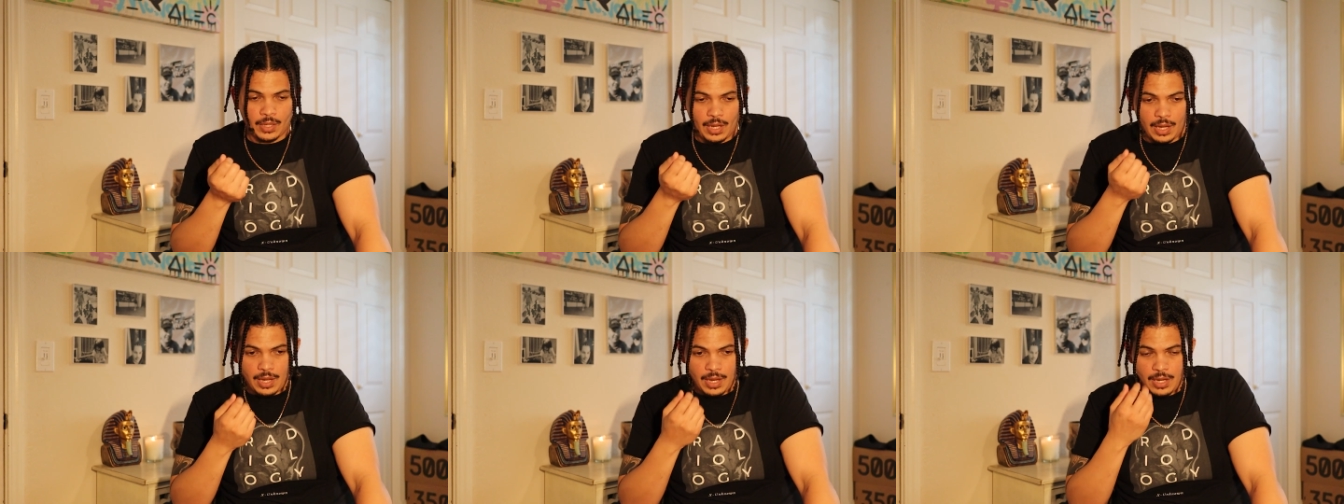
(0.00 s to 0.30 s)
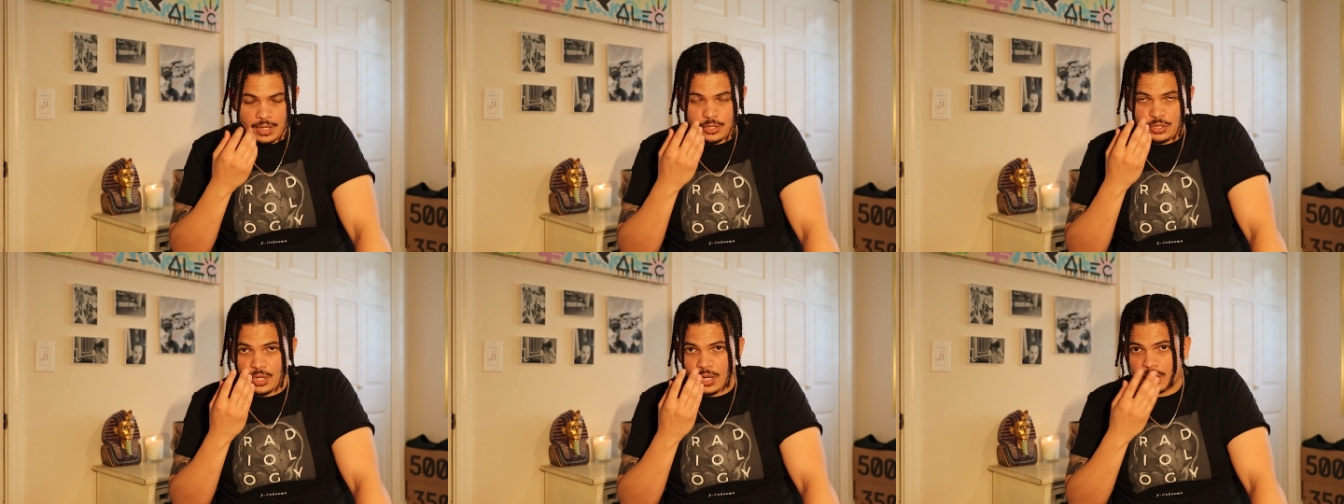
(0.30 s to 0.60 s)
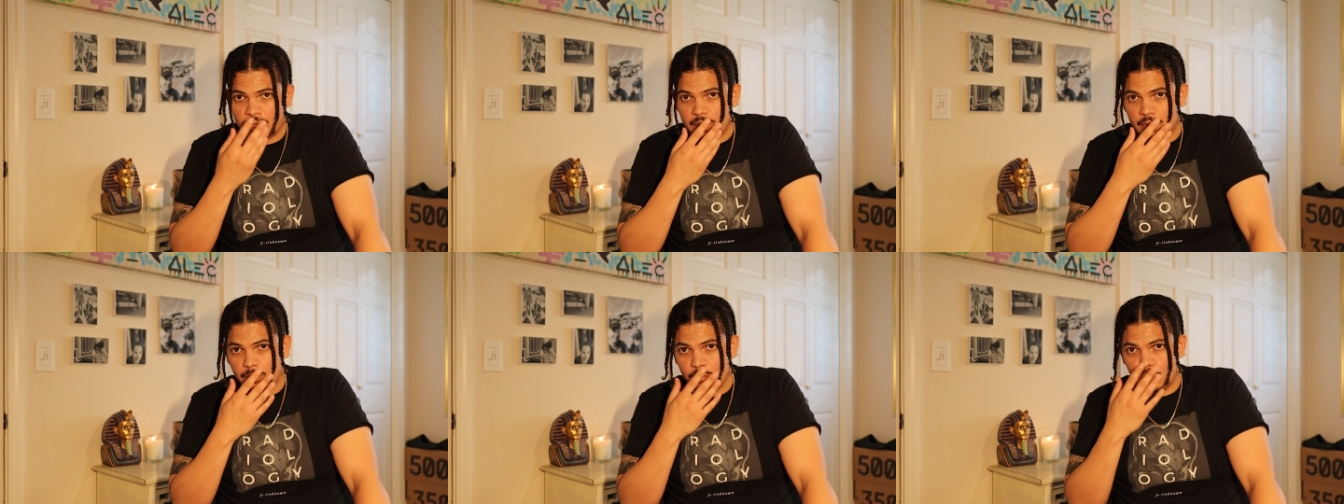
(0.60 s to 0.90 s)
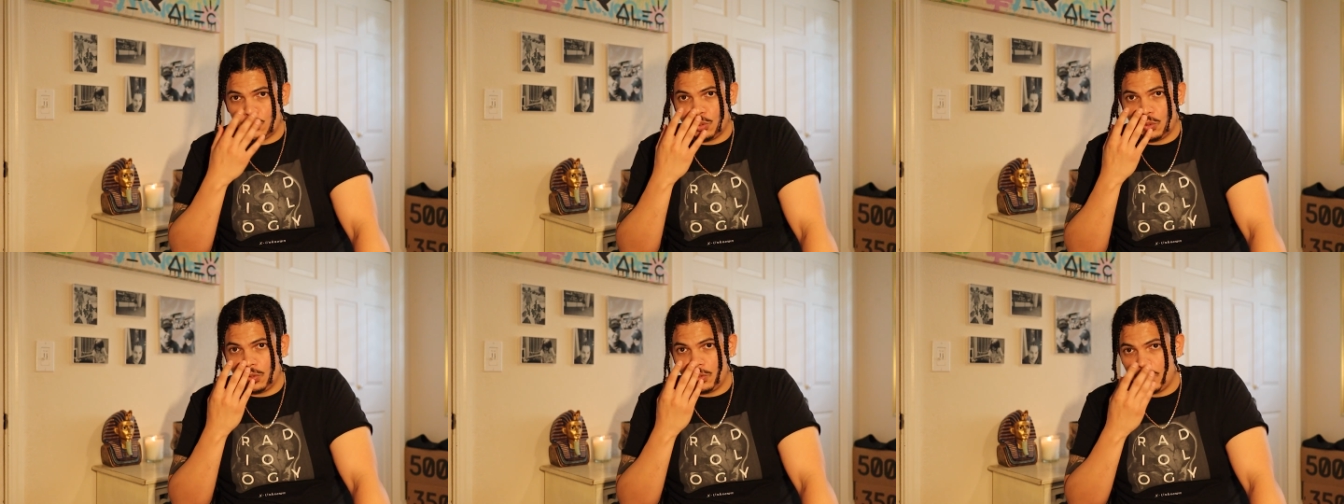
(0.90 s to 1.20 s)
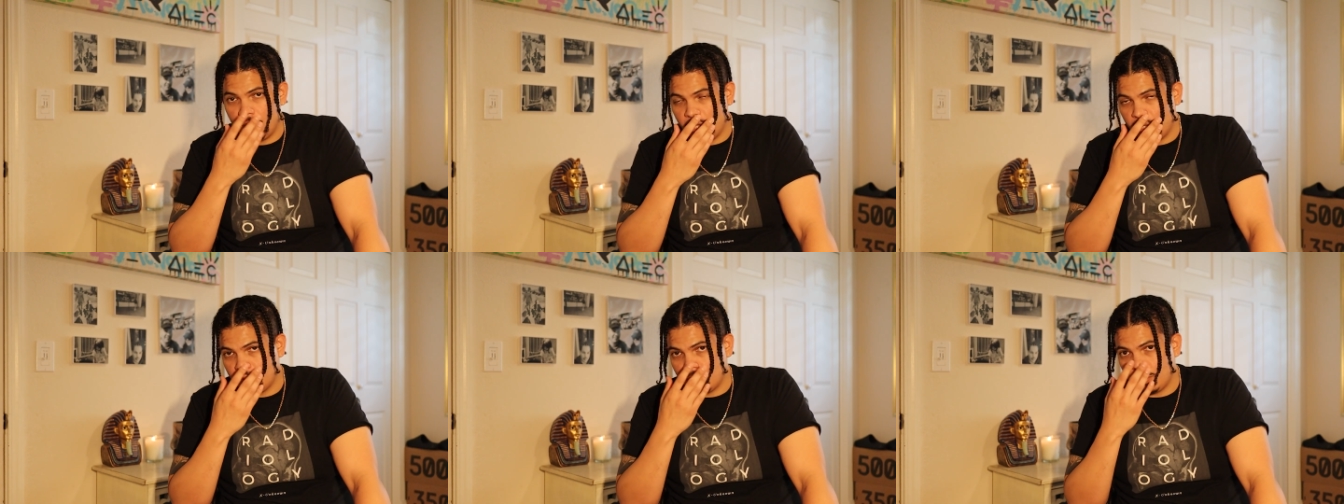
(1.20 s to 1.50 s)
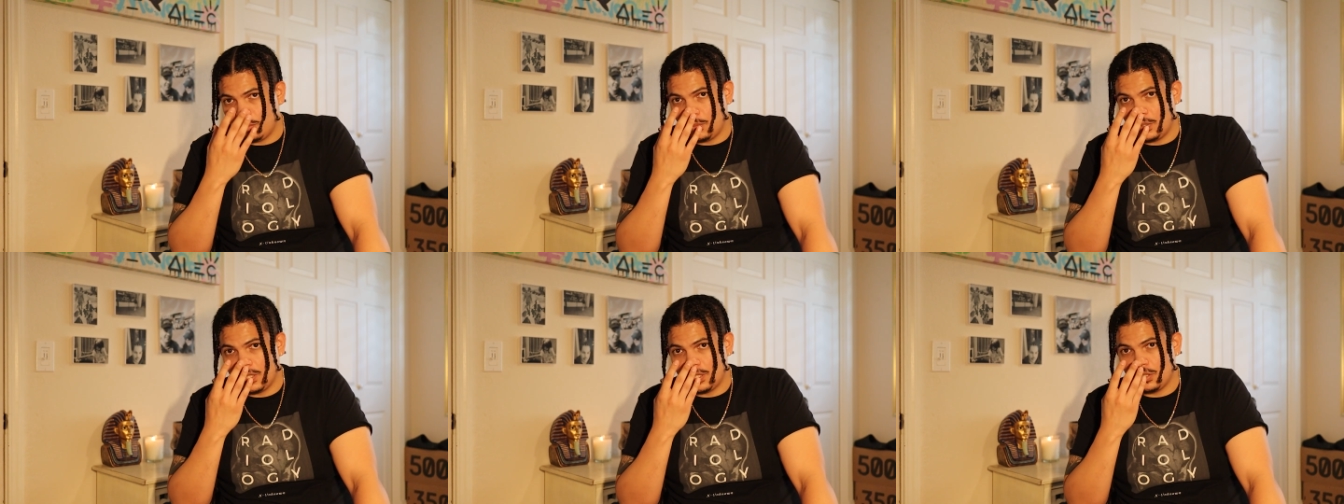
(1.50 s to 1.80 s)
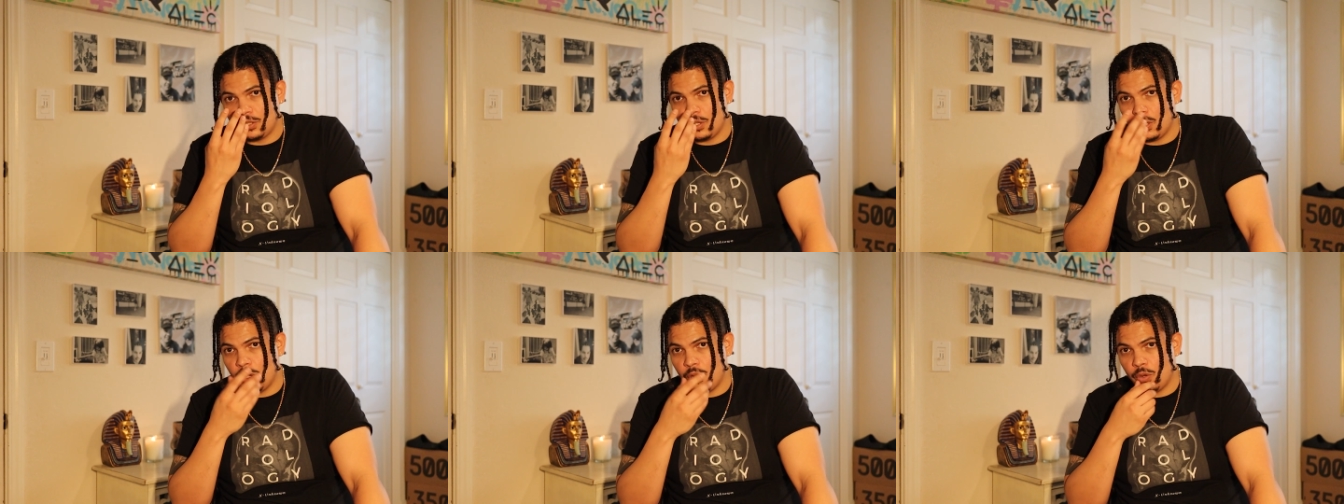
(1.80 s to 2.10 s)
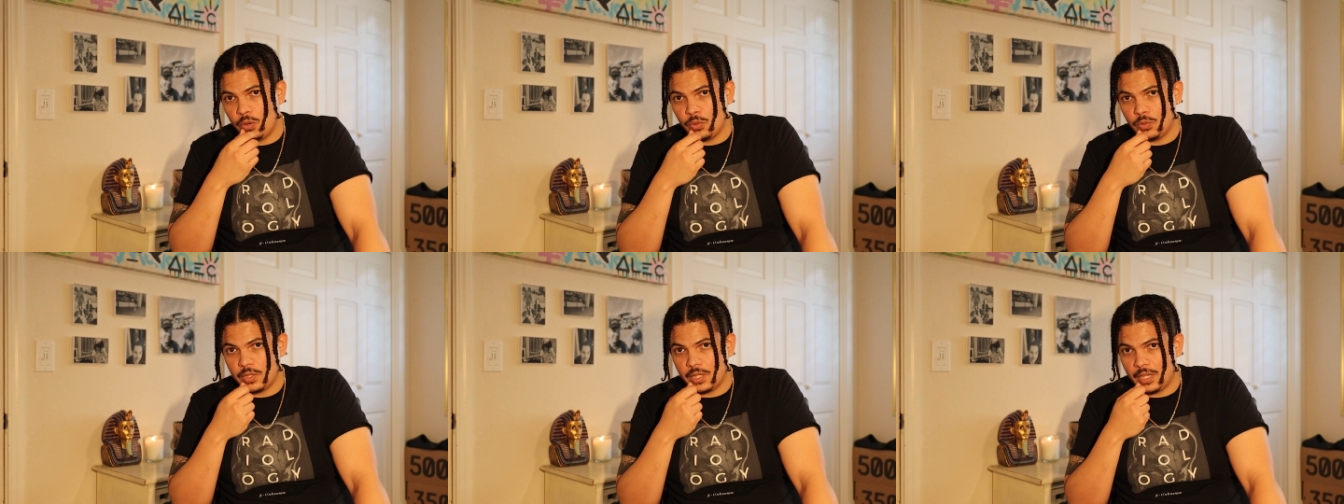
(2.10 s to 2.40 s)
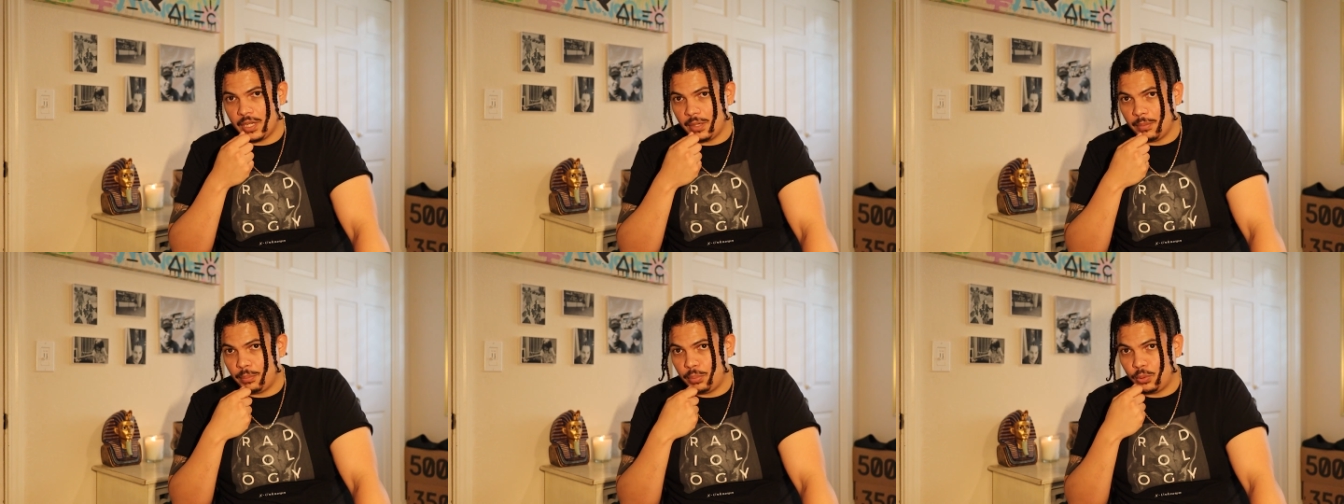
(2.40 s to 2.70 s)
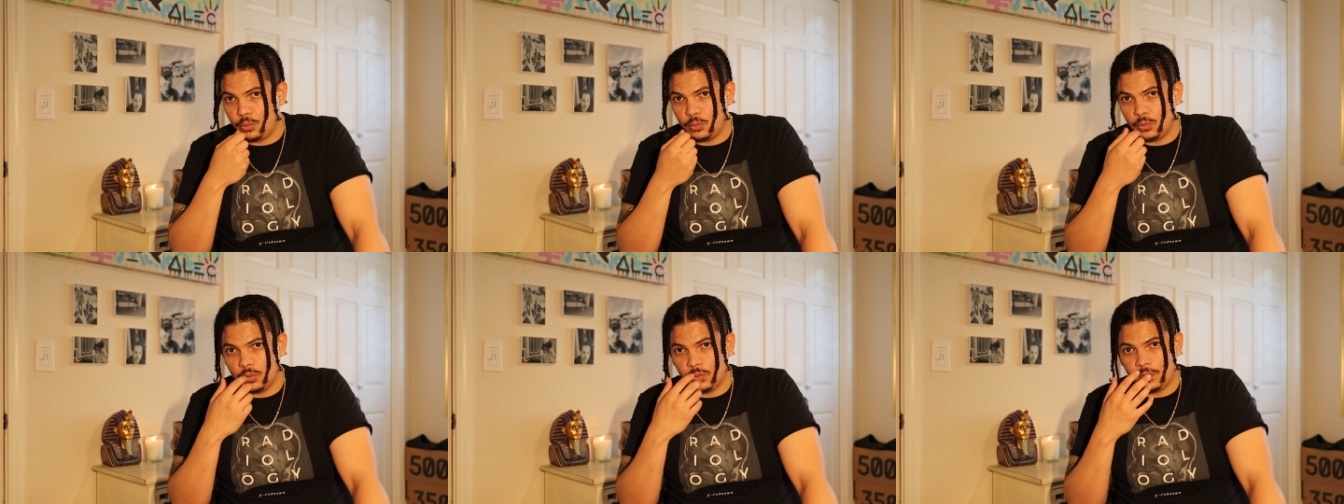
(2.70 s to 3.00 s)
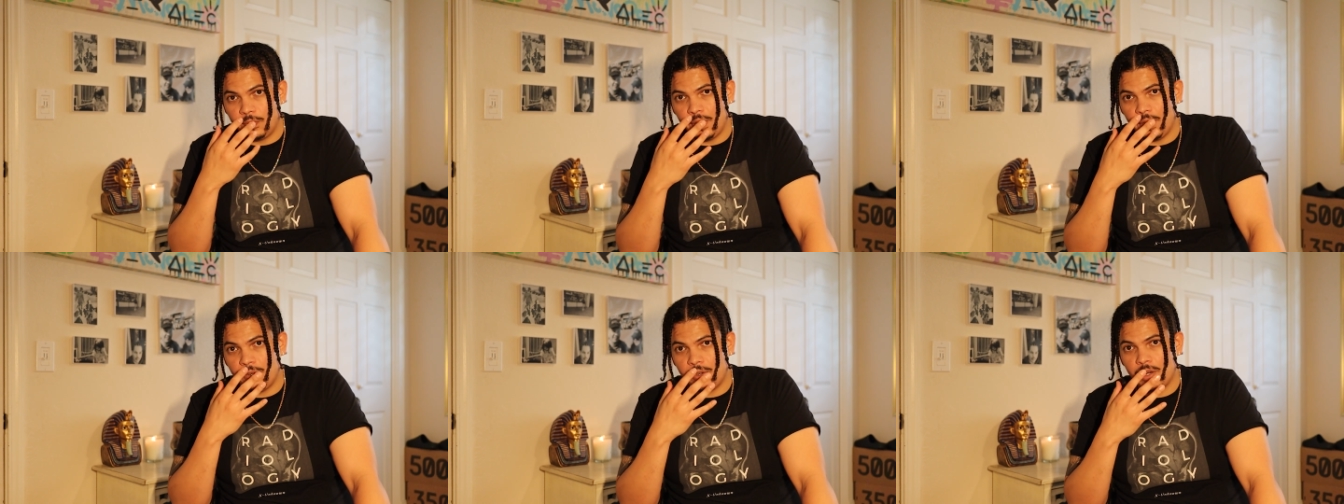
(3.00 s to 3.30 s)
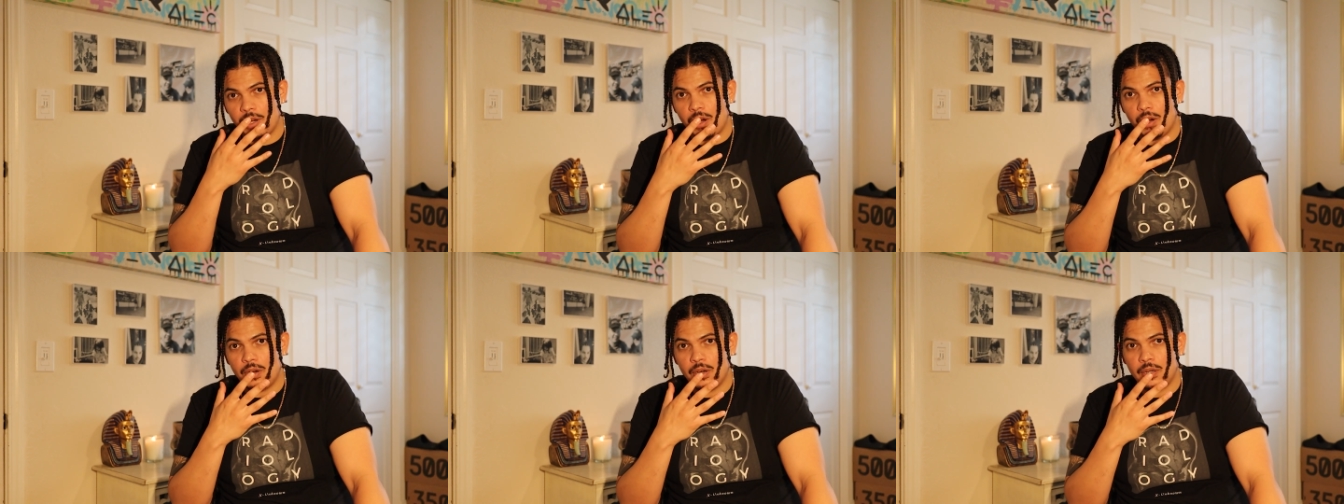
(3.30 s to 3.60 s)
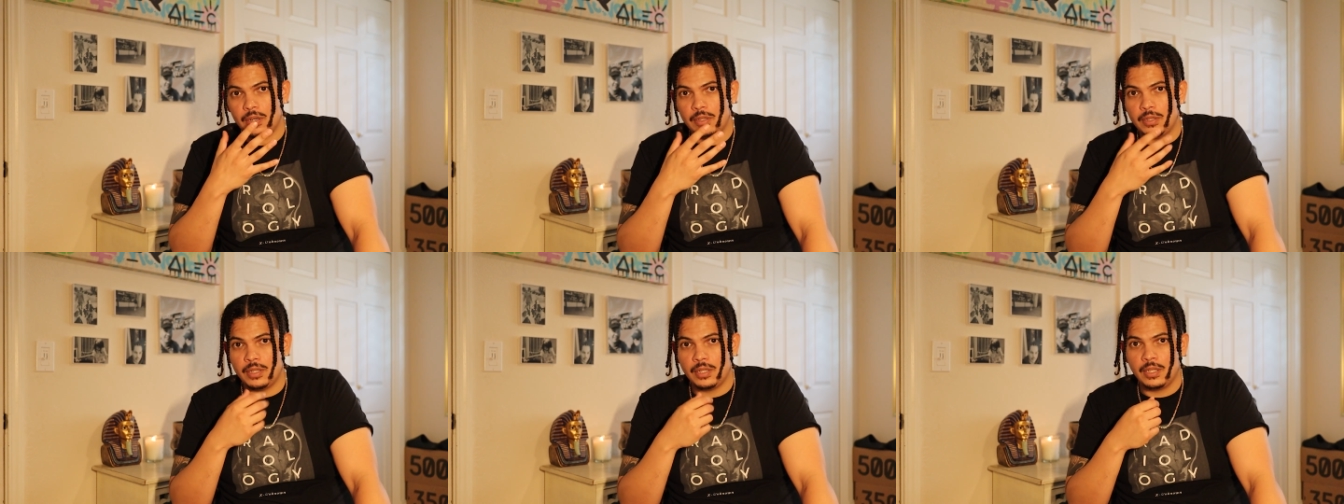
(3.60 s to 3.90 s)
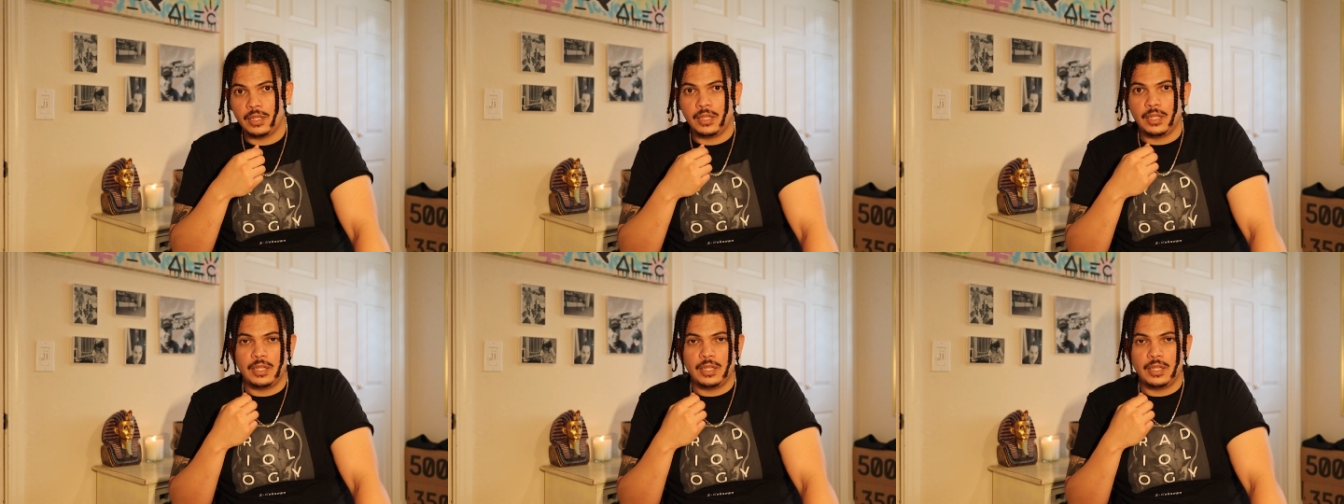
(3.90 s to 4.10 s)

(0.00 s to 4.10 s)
I checked some jewelry on somebody's nose and it pulled very hard,